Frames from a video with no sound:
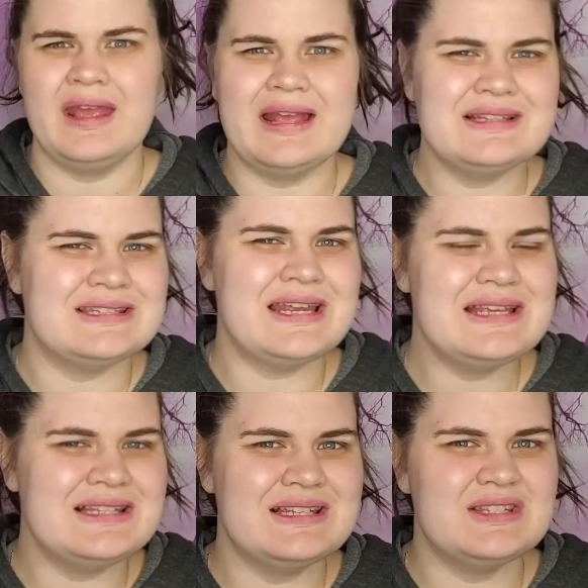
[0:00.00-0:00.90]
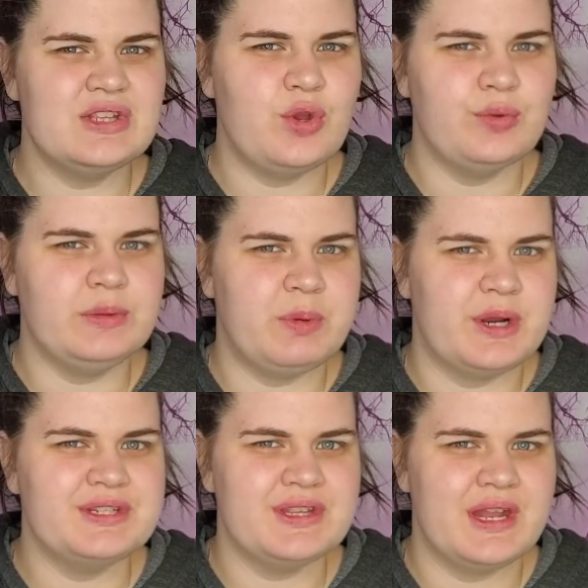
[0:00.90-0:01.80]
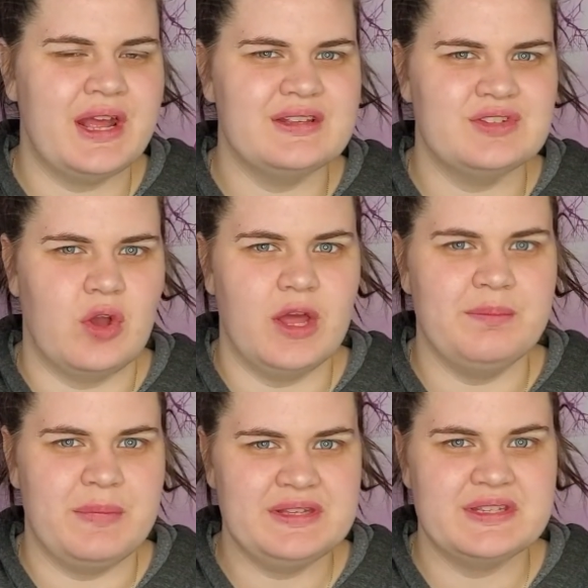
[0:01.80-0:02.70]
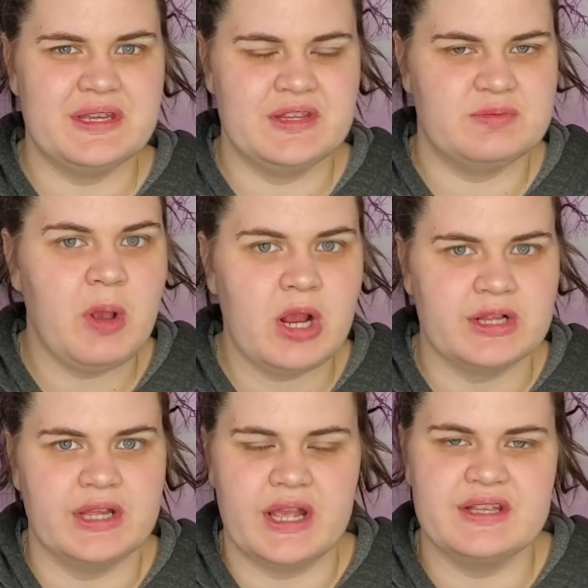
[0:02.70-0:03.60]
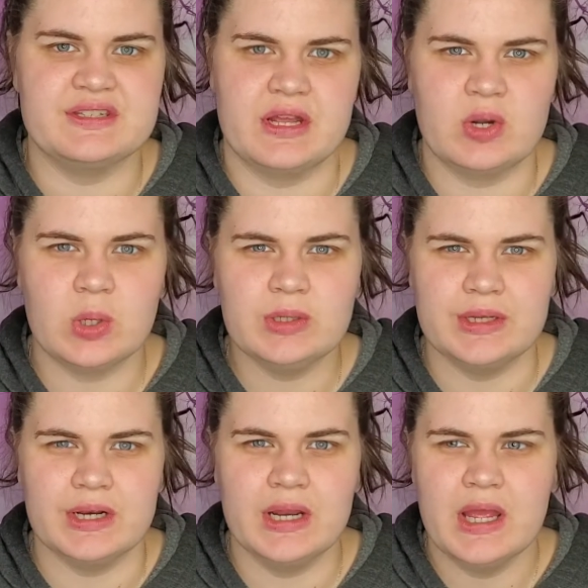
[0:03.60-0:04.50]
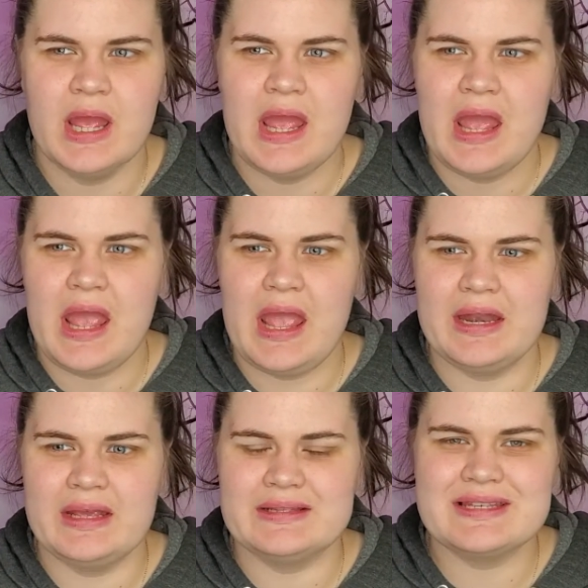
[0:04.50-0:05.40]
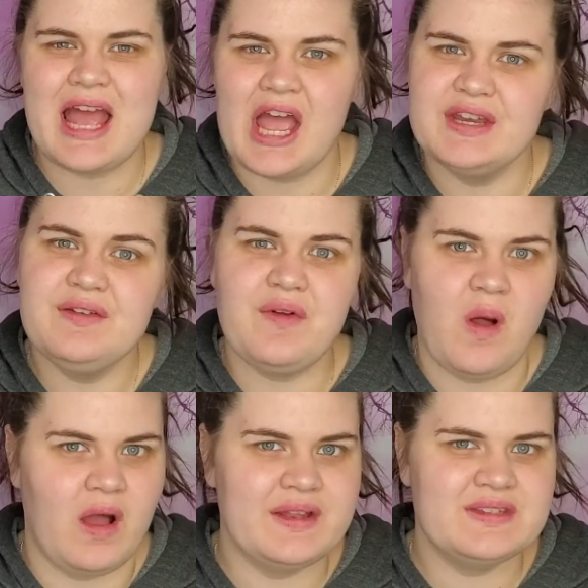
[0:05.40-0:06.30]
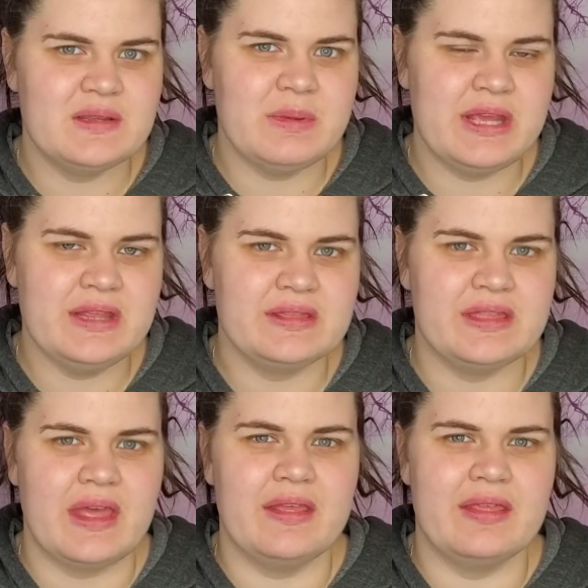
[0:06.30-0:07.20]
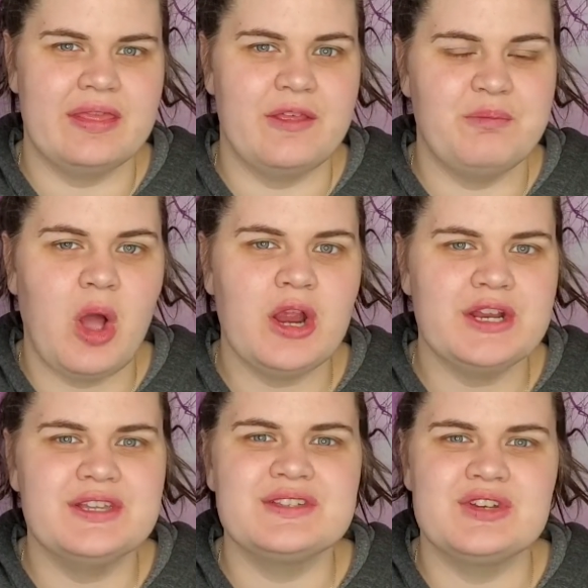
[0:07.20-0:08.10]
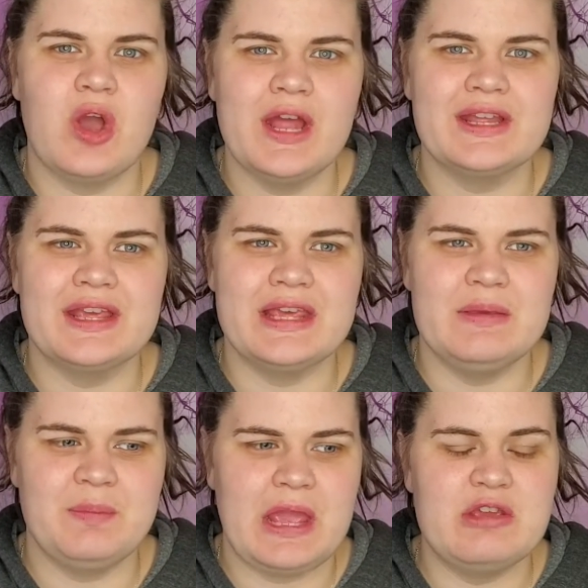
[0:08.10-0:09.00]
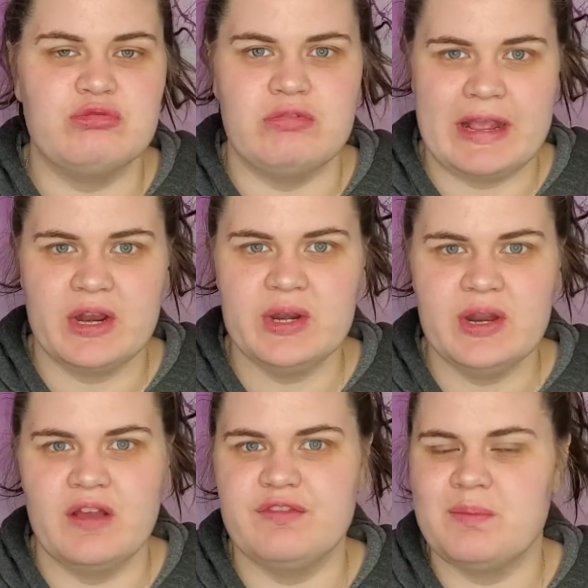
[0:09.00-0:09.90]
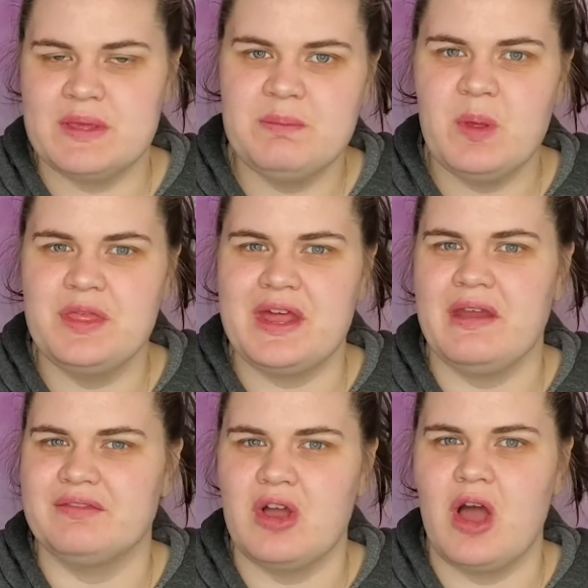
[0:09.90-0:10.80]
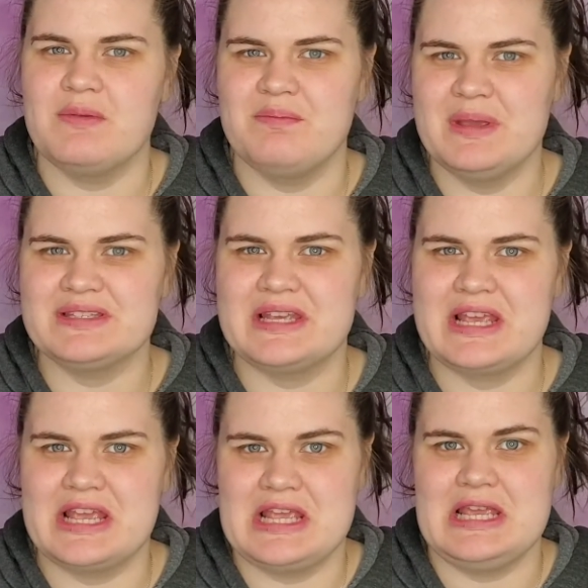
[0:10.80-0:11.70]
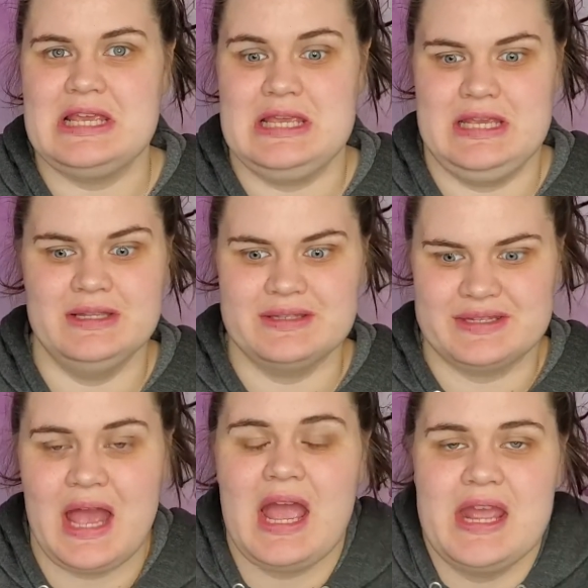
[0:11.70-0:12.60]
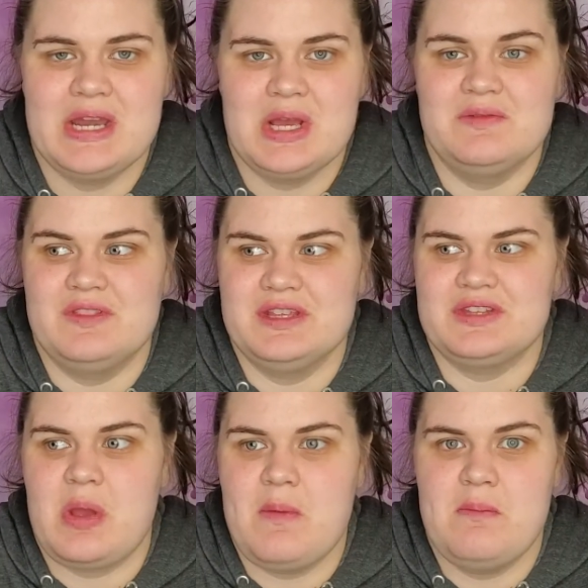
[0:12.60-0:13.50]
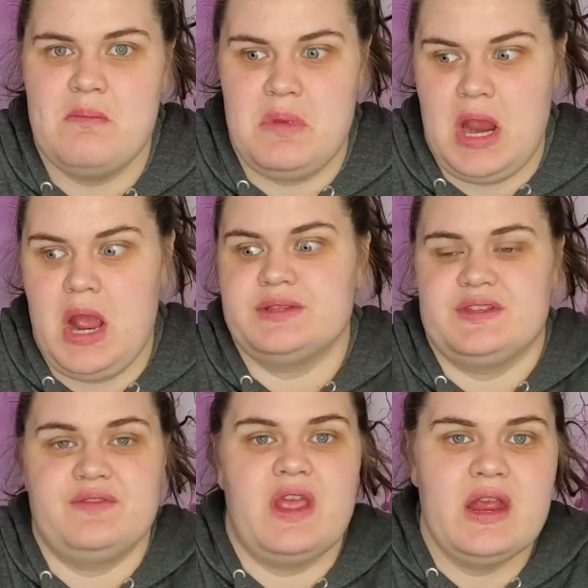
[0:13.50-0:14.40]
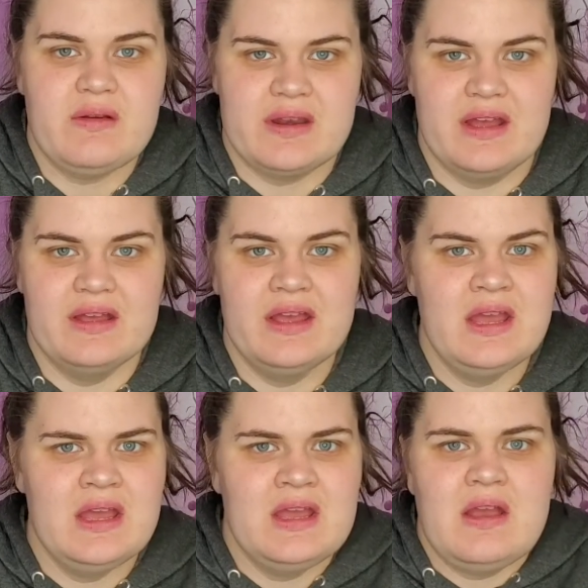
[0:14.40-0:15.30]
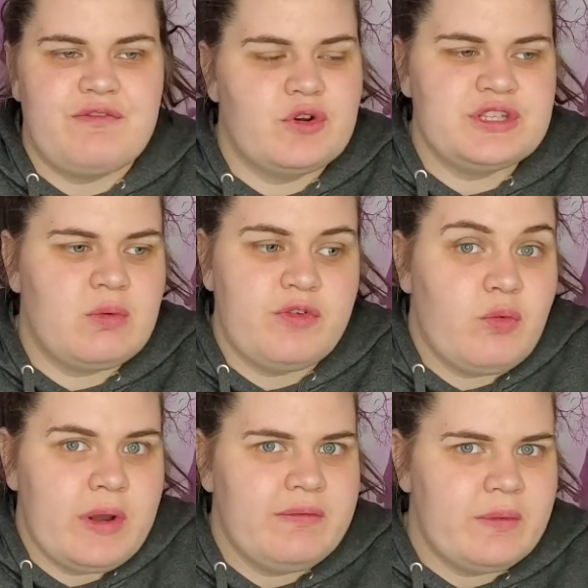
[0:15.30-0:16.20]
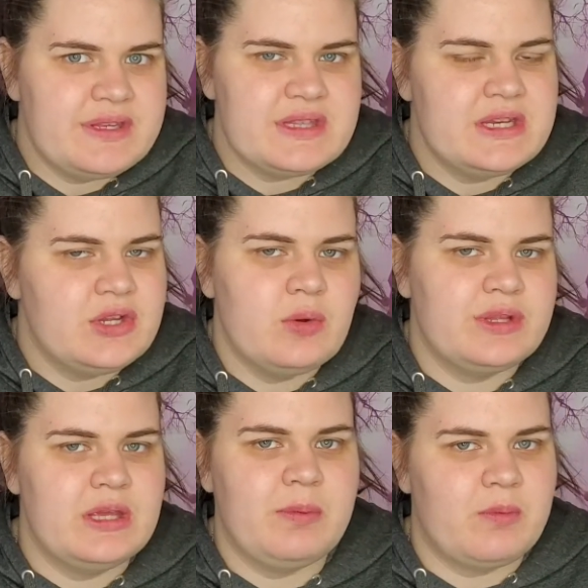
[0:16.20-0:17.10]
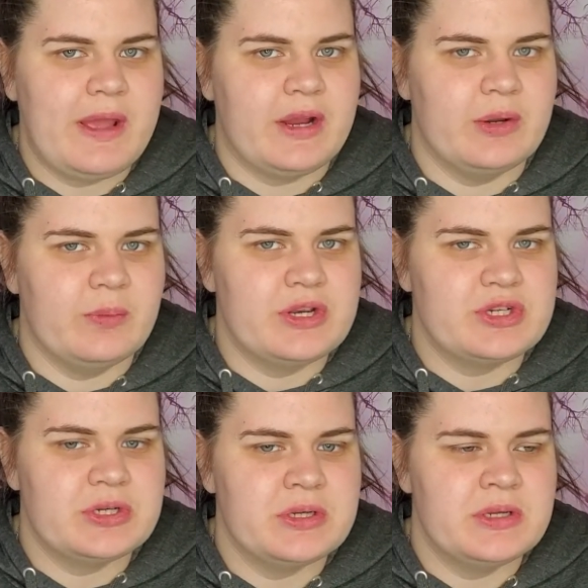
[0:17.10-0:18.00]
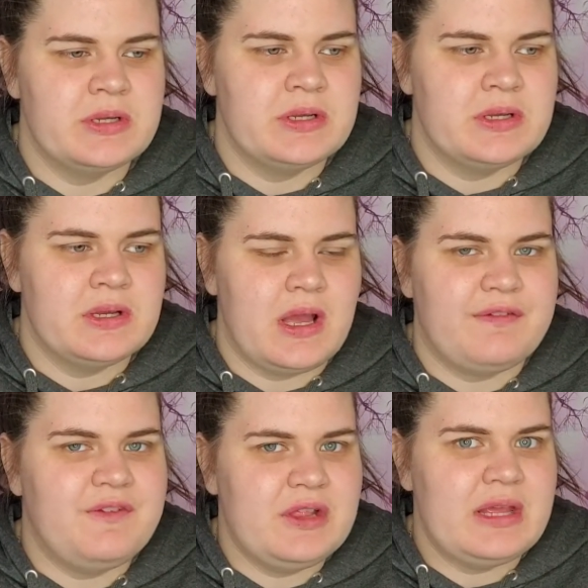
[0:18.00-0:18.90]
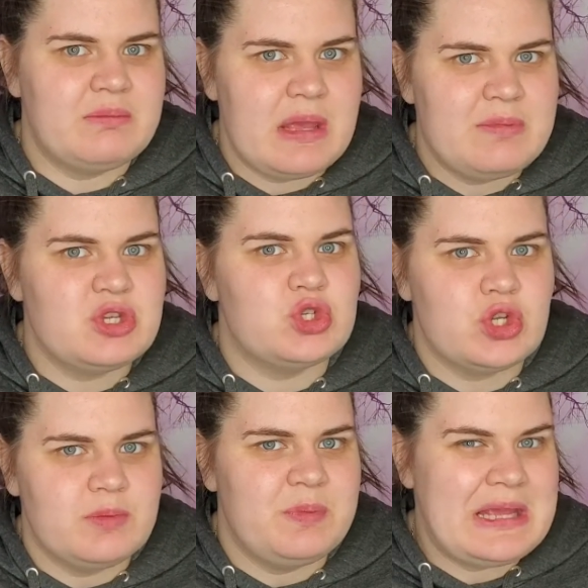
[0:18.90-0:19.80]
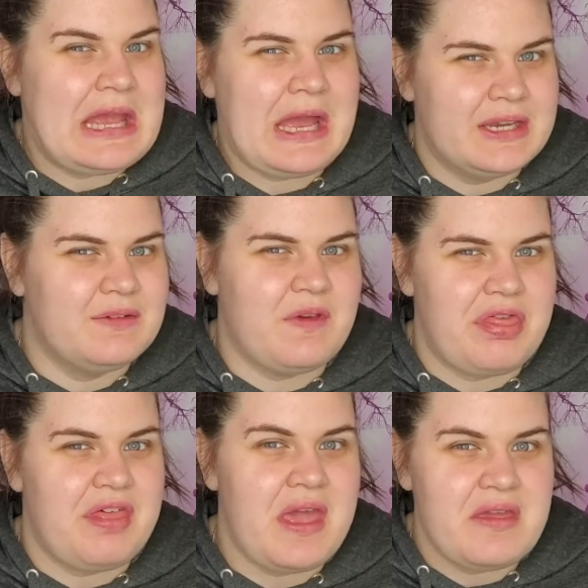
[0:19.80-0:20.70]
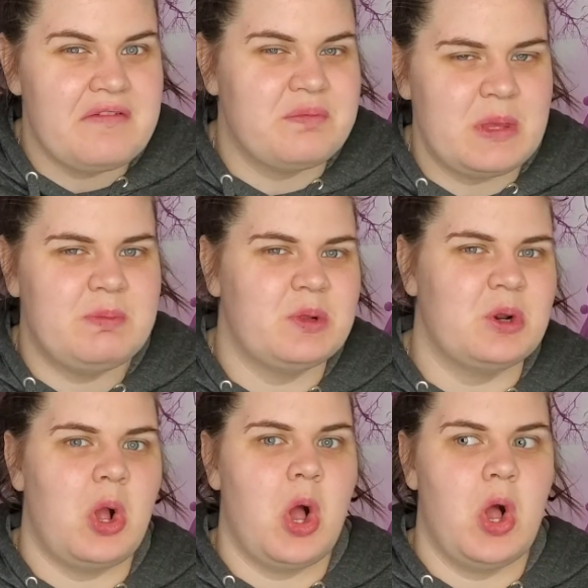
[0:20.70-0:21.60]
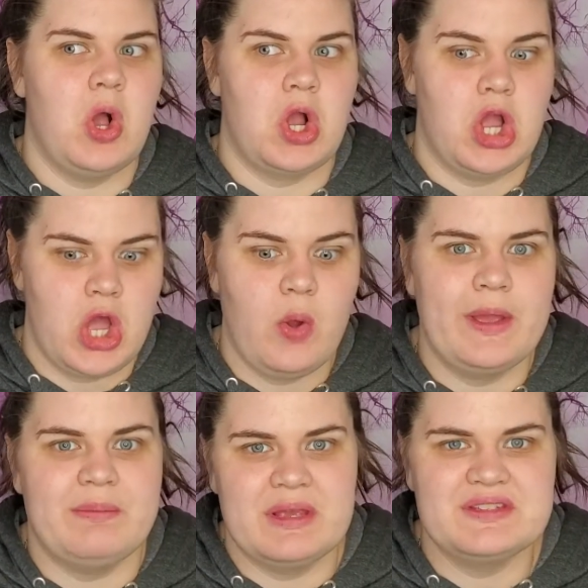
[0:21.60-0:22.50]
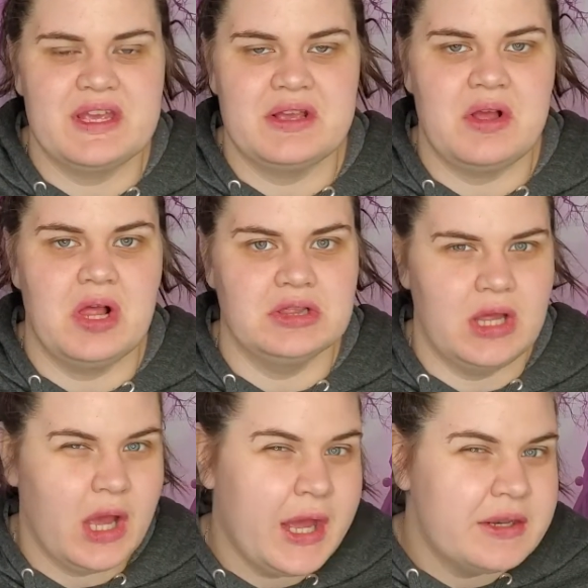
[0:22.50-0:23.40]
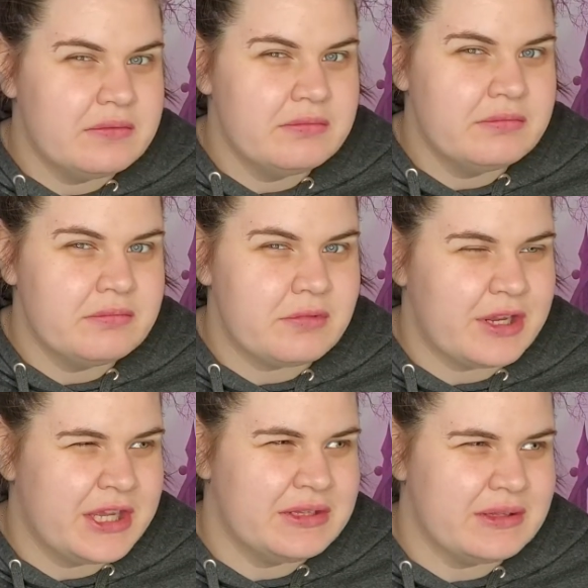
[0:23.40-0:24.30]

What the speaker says: And Stacey isn't the only person that has gone missing in this park, like I said earlier. And it's kind of odd to me that the park does not keep a record of the people that have gone missing inside of this massive area. For whatever reason, they don't keep a record, which I feel like maybe should be kind of a thing if people are going missing a lot, right?